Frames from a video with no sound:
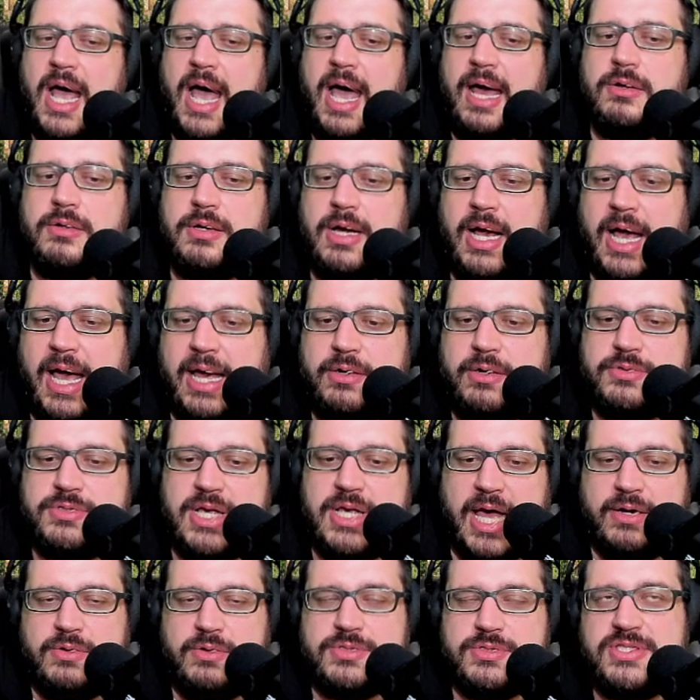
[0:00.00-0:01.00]
Yeah,
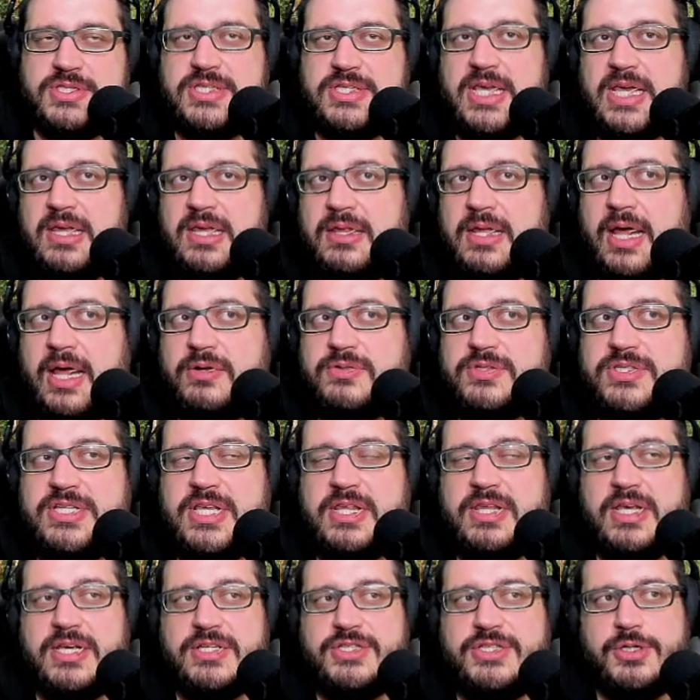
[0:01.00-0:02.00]
I don't see
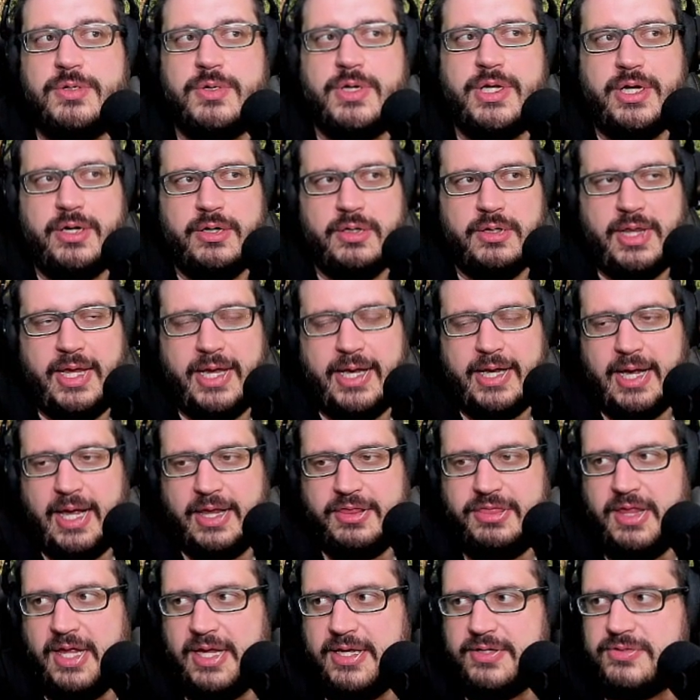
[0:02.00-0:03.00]
the issue here. Like,
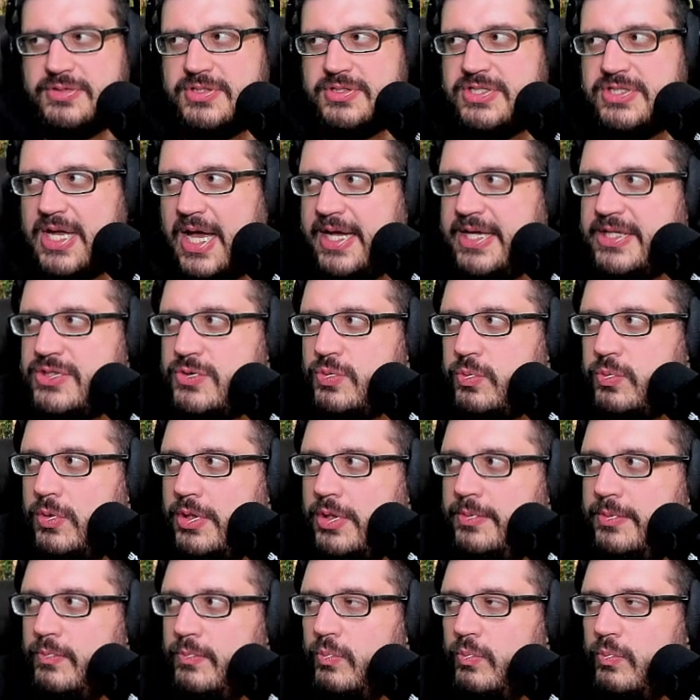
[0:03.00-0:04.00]
I think science
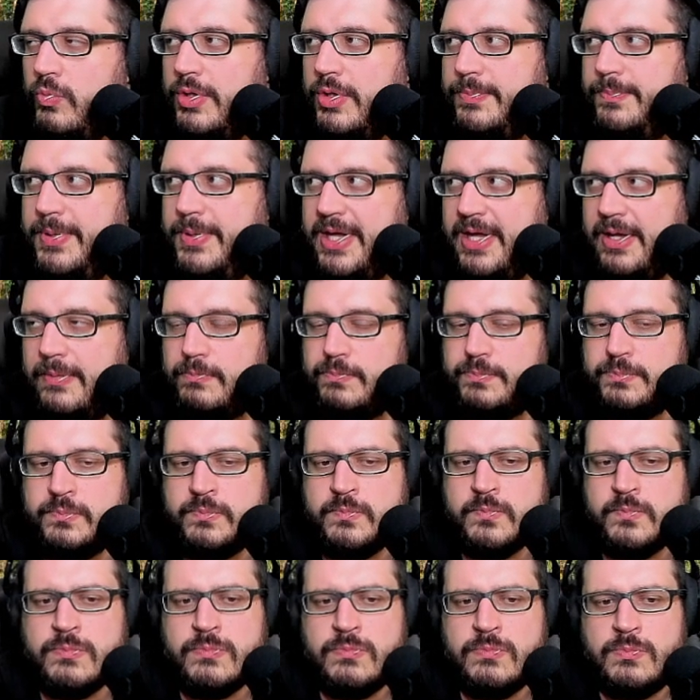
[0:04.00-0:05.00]
would be,
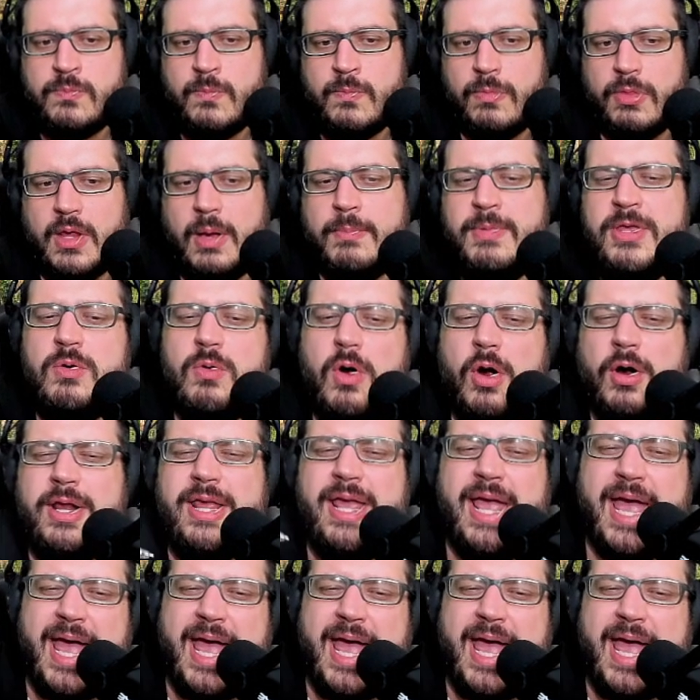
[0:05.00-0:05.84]
I mean, you already